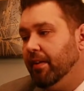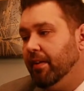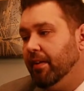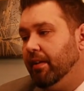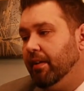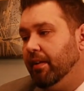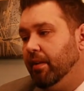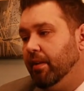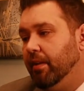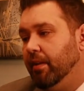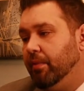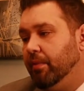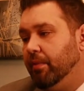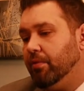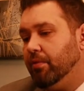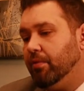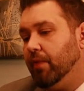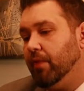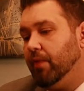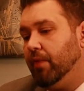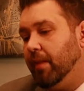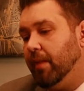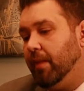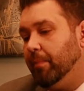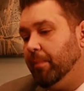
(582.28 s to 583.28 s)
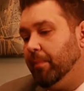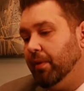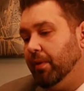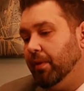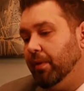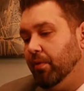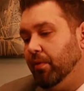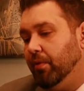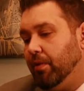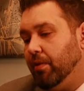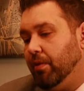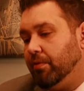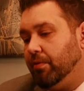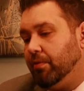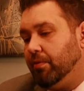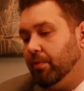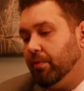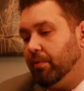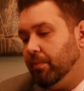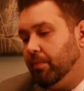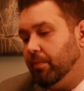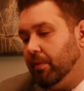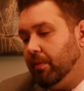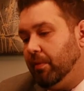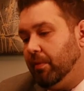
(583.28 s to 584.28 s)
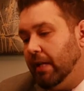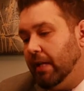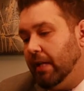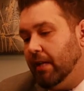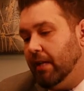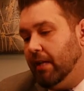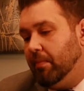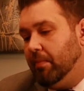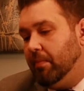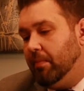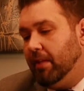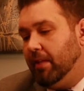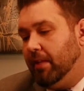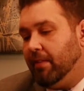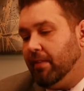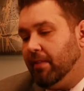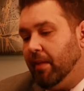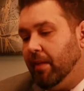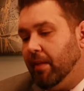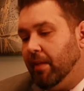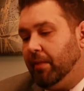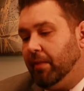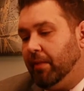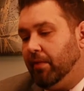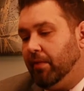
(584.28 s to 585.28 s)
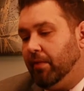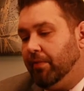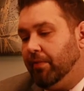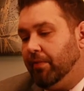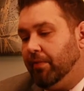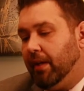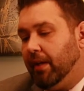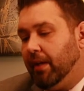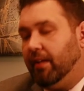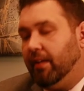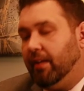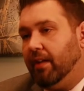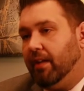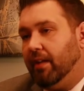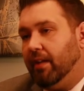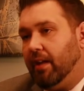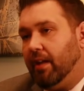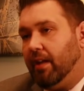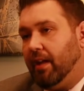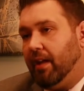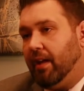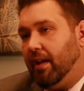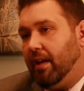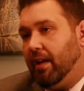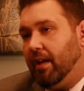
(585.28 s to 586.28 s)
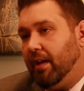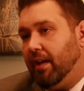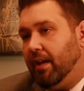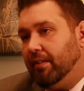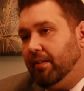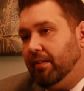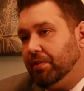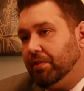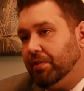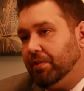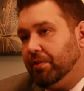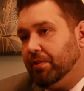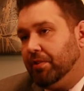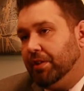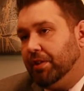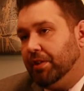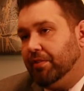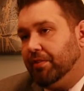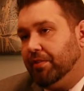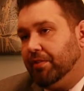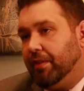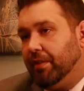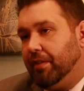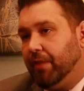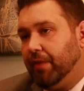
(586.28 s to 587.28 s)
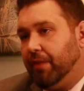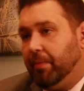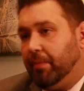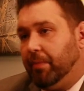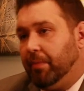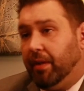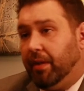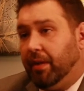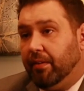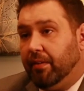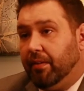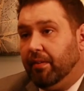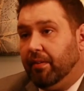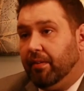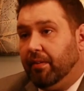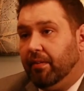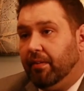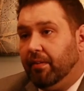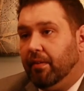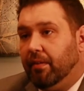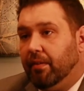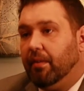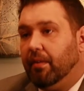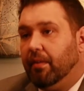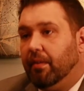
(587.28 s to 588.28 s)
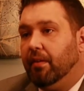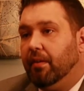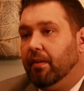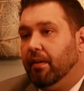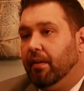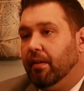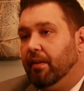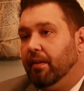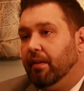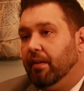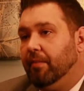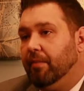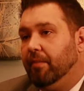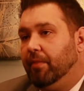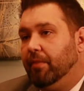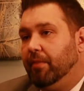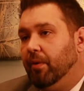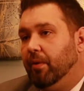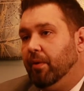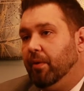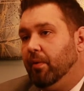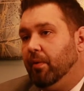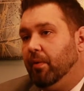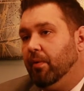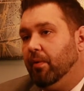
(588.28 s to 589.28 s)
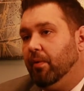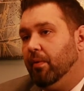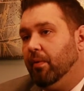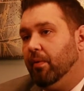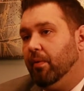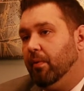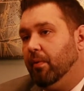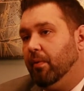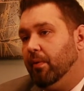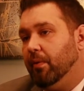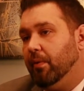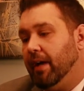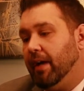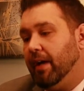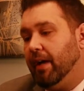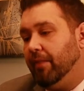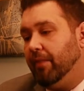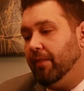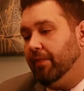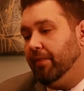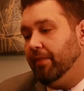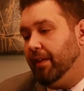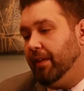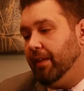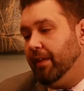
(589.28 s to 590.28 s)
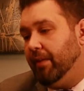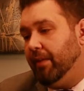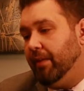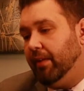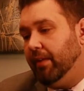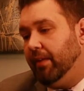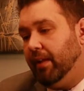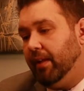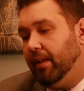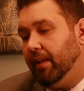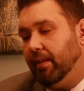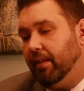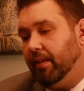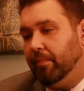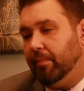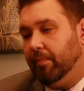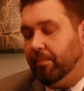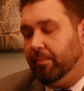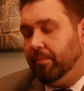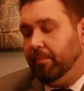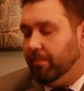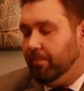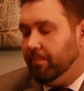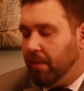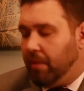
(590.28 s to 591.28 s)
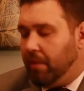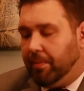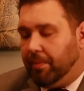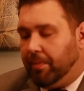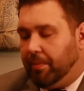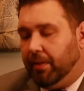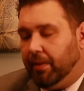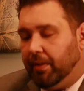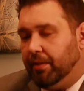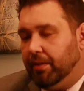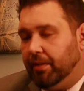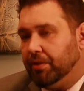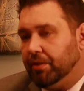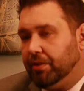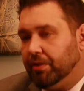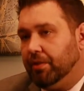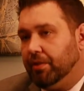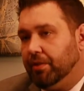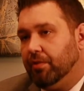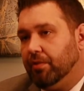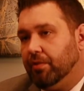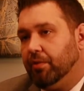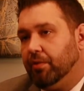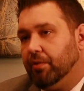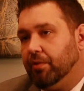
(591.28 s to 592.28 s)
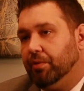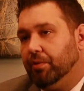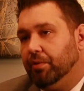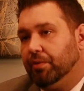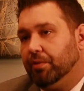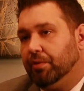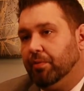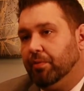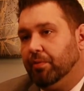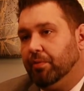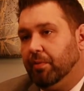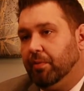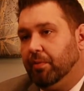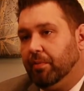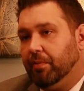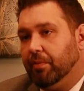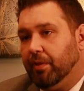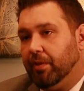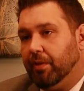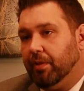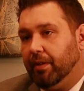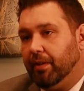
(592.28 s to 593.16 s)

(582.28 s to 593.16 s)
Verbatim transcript: you know, it's great, but you're also in the meantime like you're forgetting how to teach your agents how to write a binder. Yeah. Um, you know, or, or, or how to fill out a property condition disclosure. Yep. But I, I, would